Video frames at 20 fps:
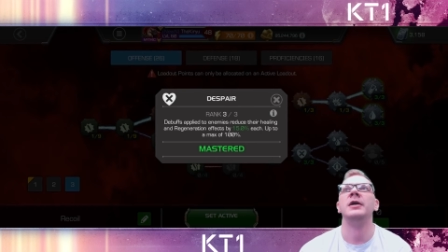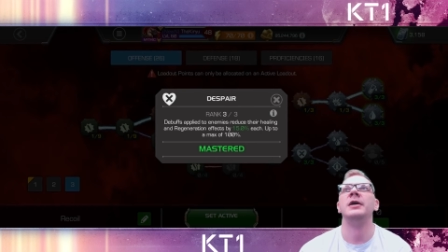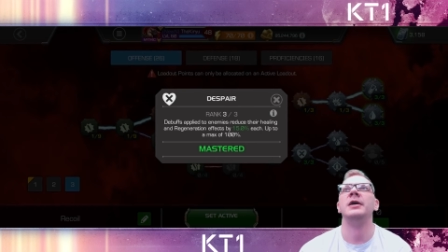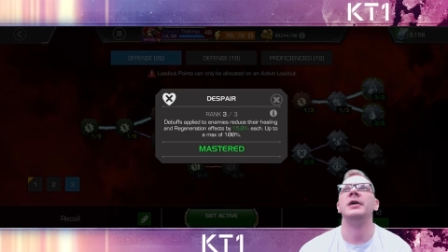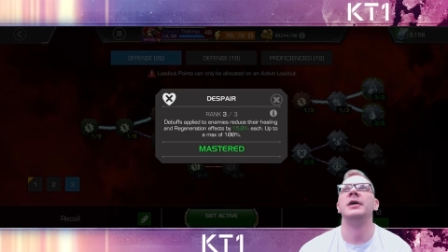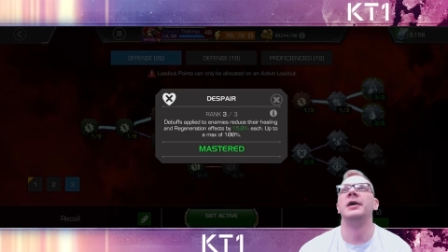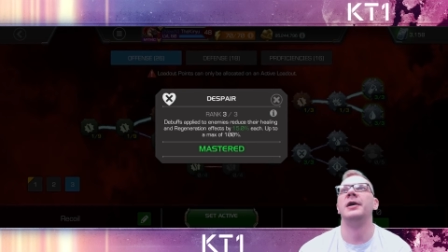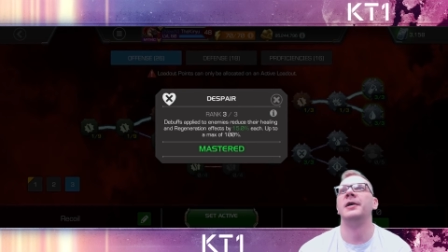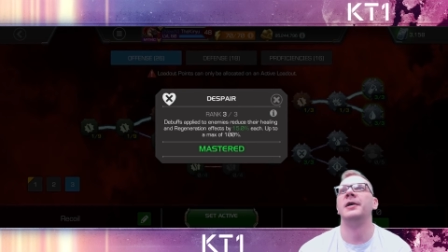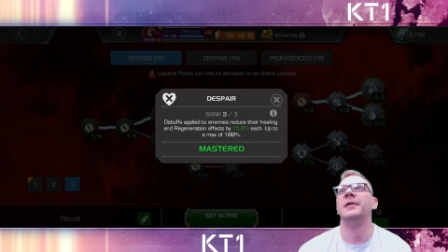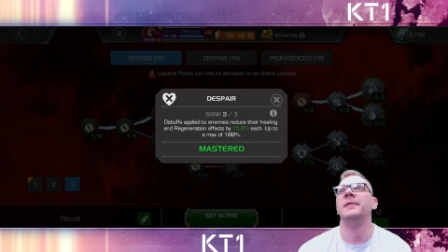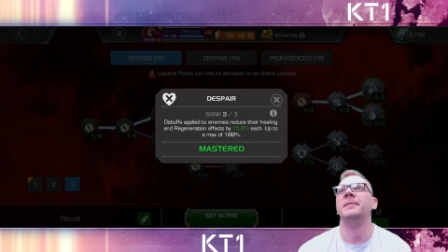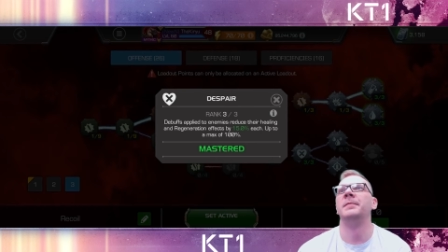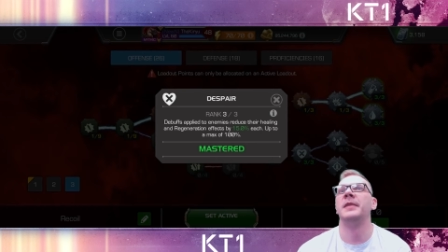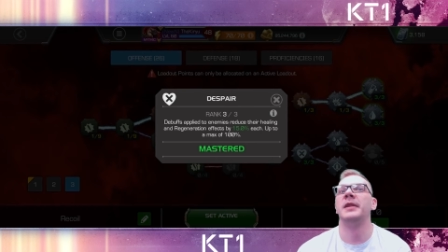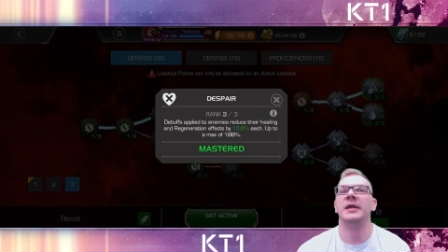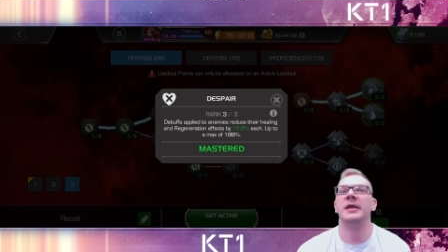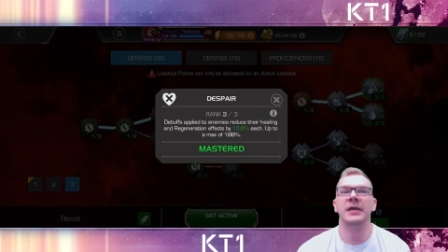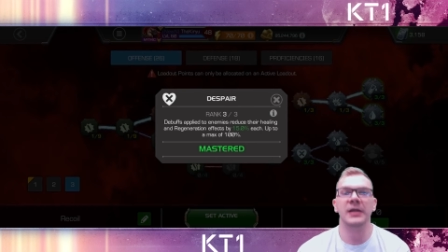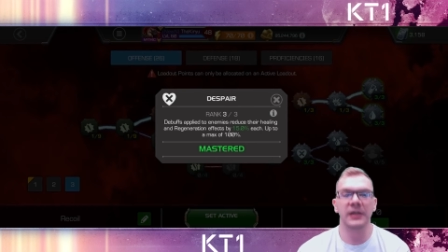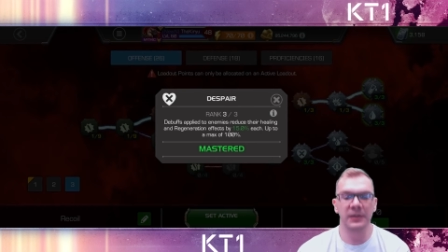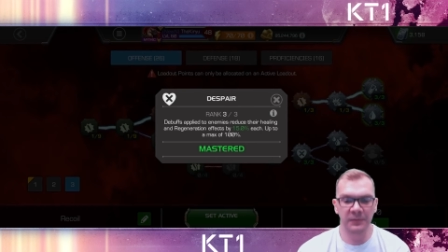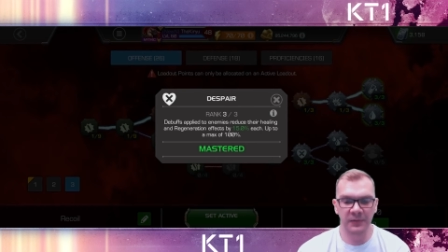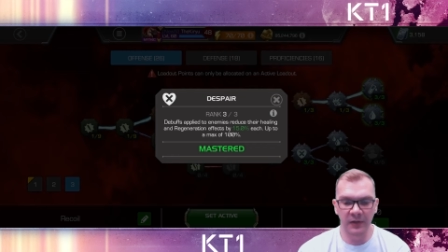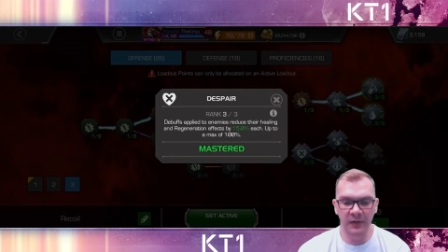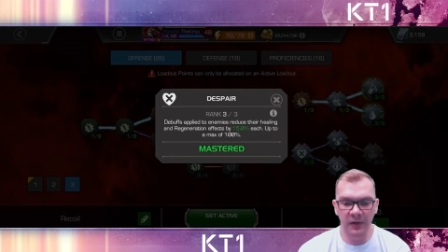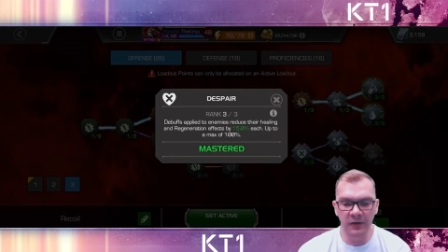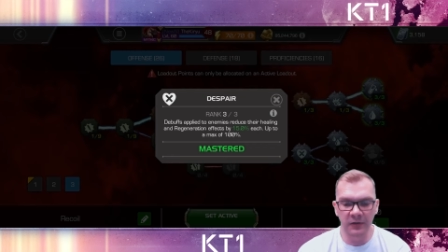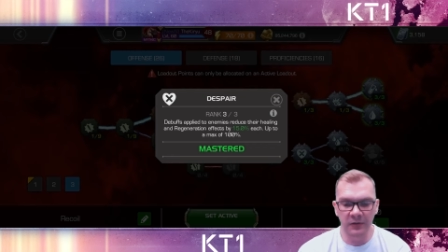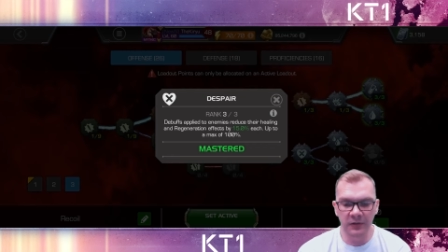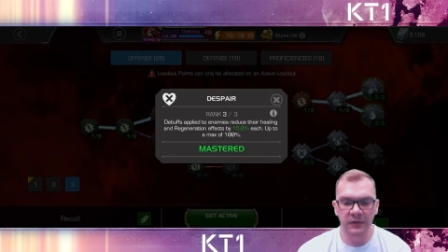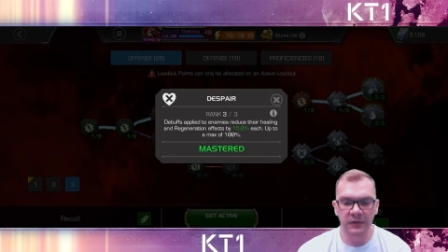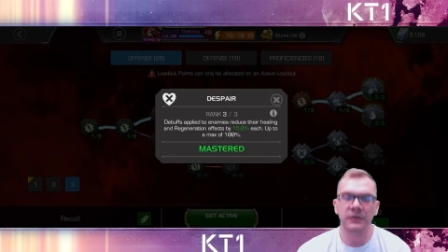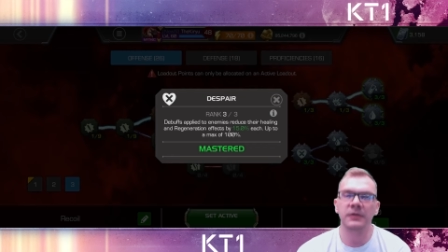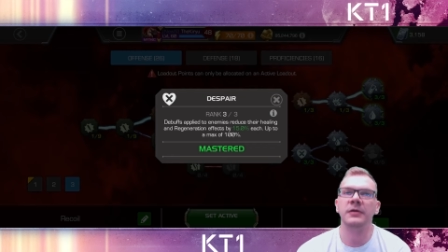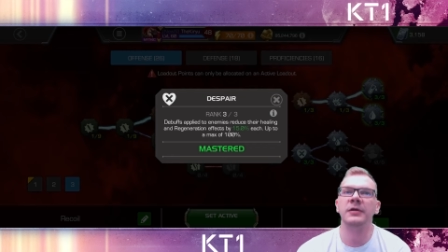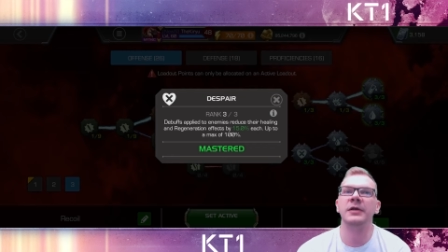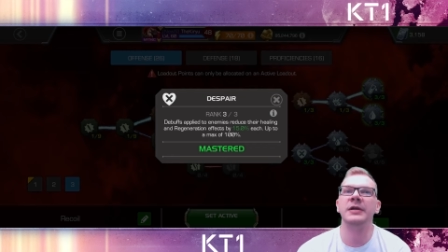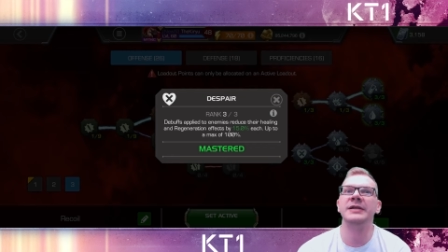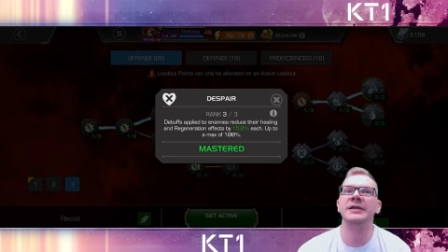Uh, heal block
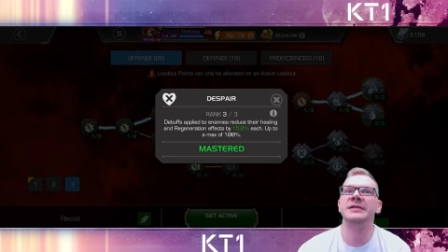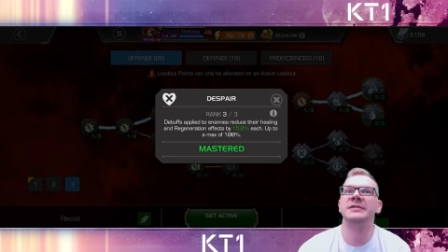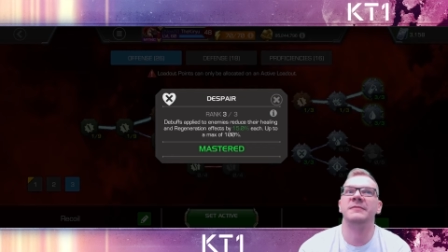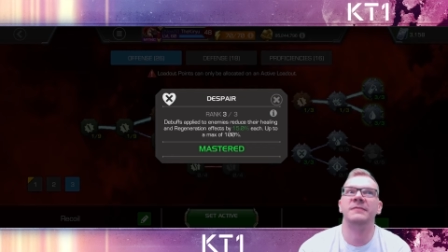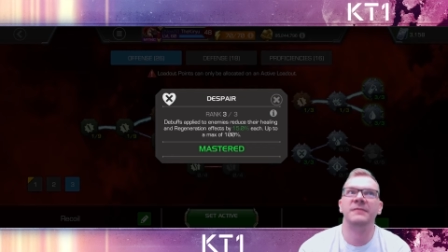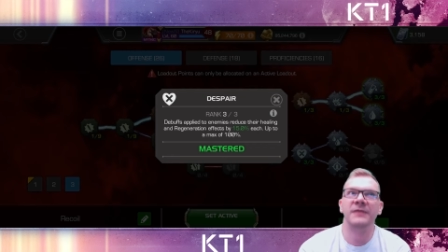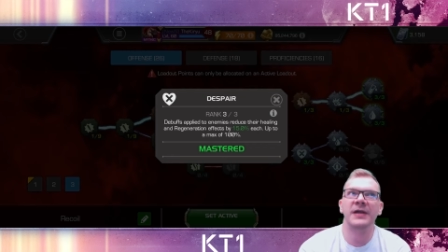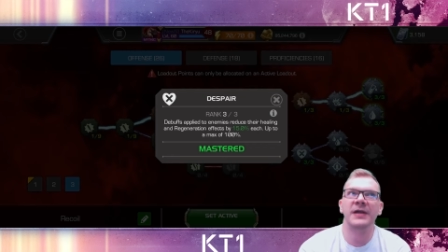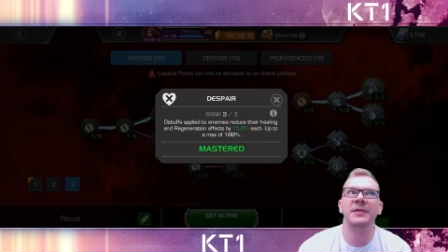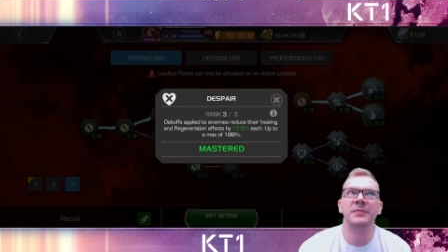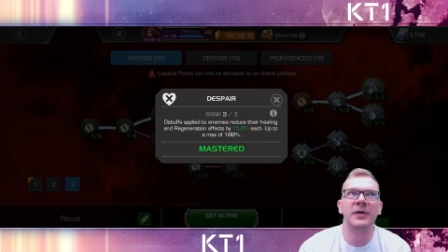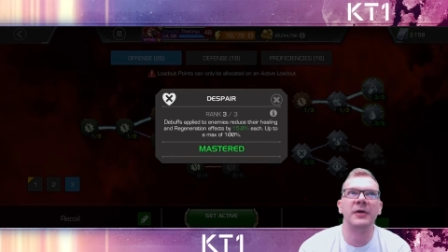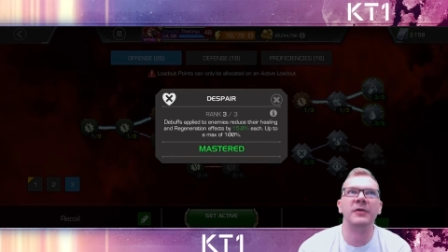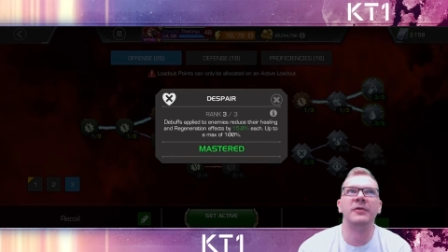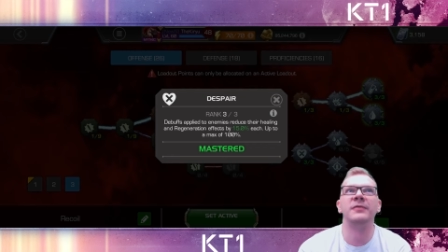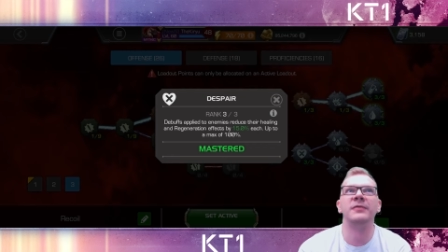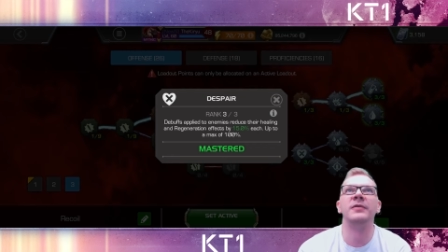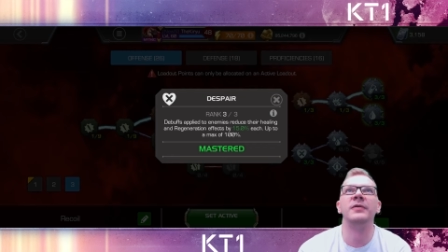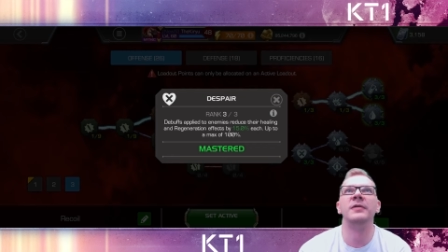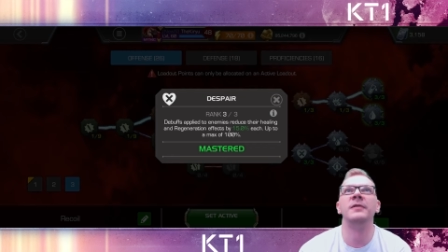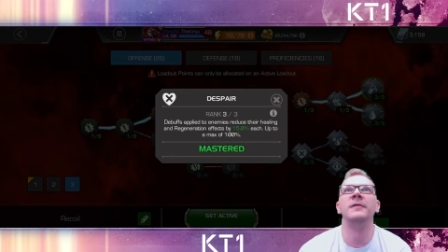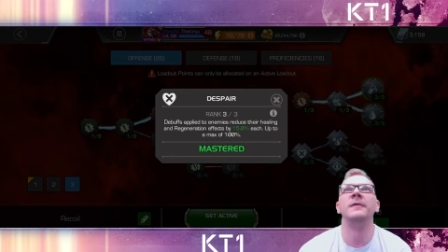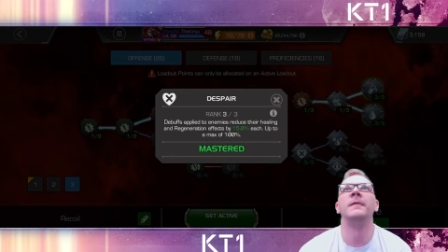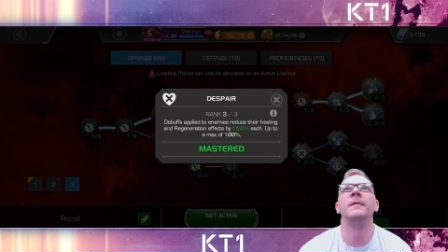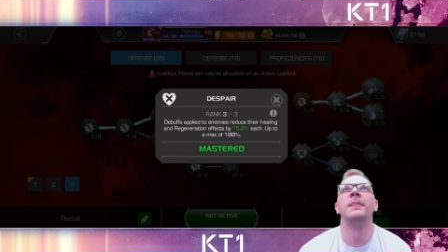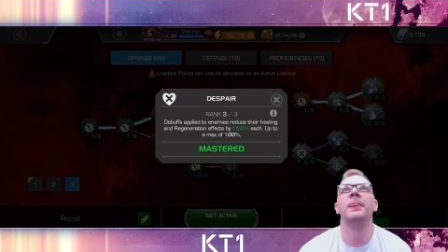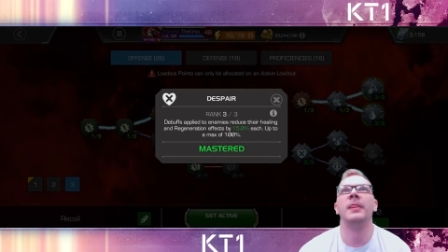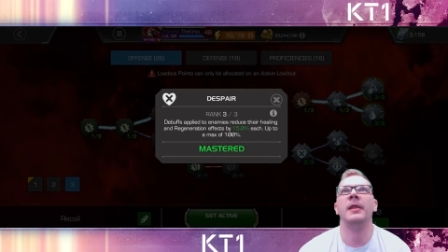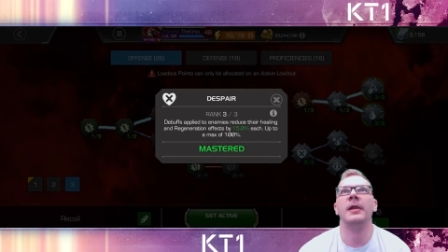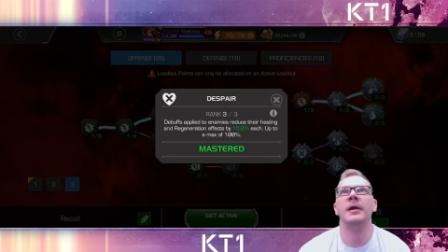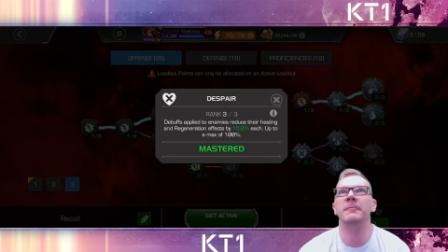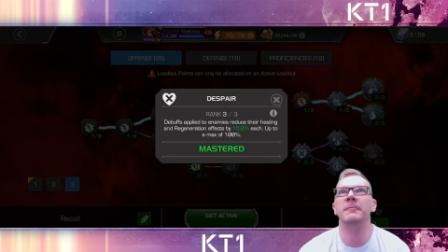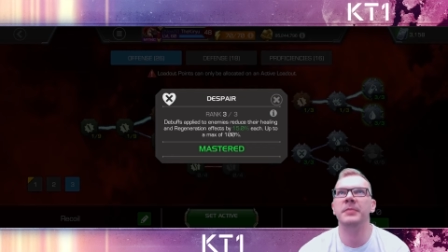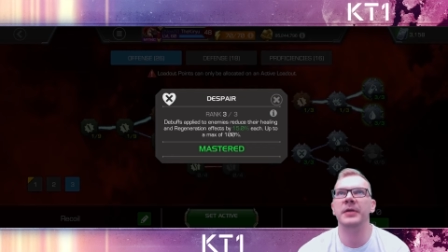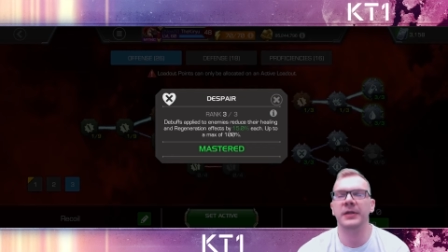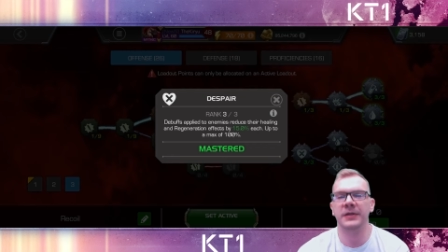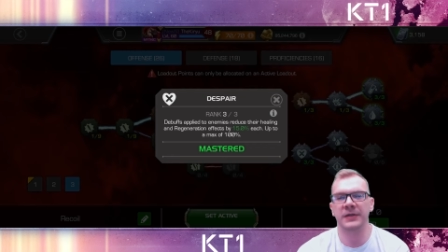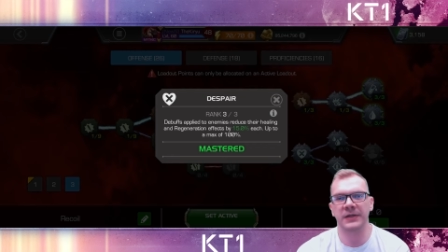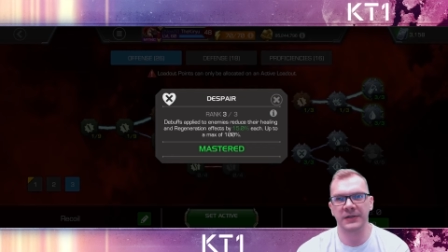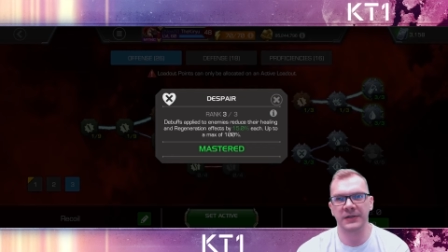is very powerful
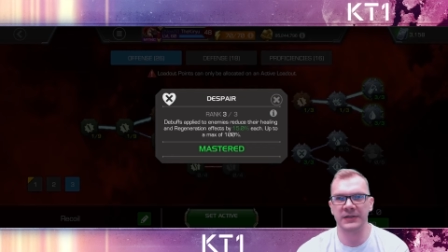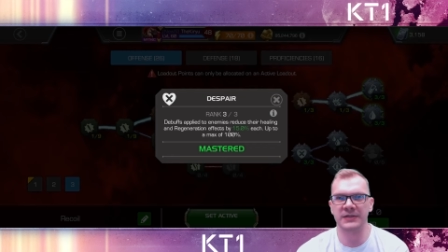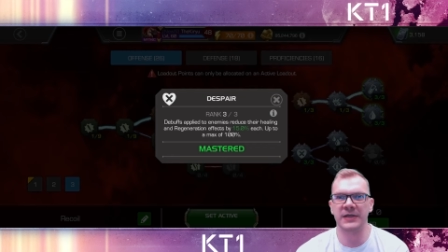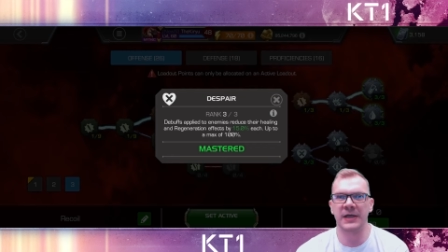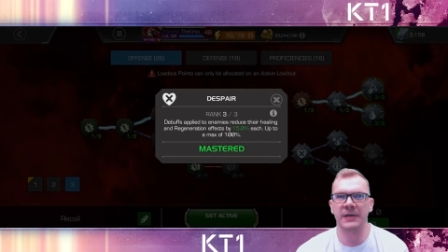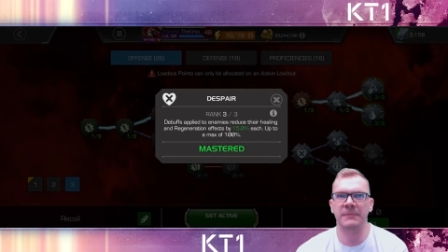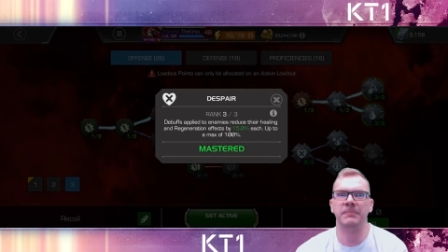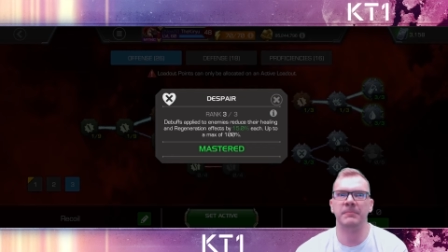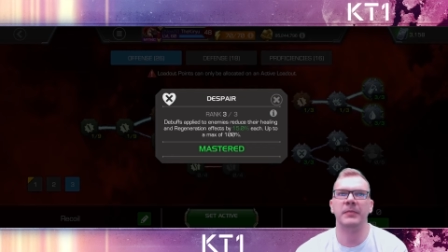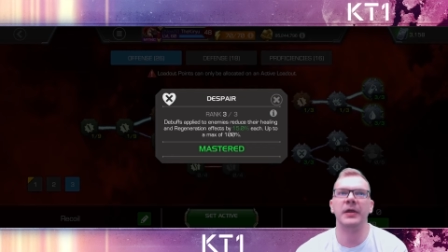ability in this game.